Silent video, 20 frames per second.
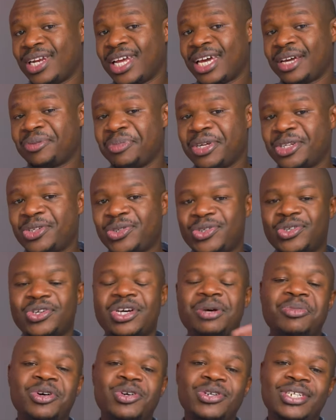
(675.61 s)
like me to
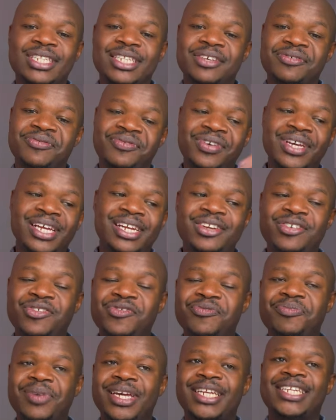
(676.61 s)
talk about in the field
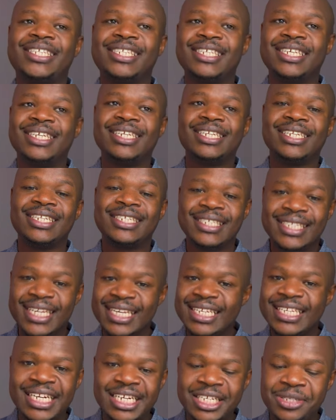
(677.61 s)
of medicine,
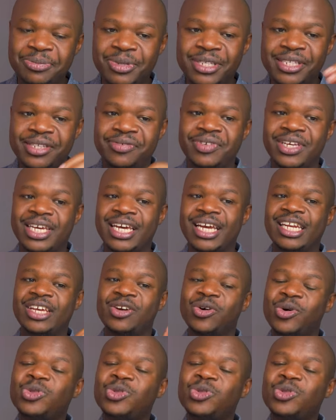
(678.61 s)
surgery specifically,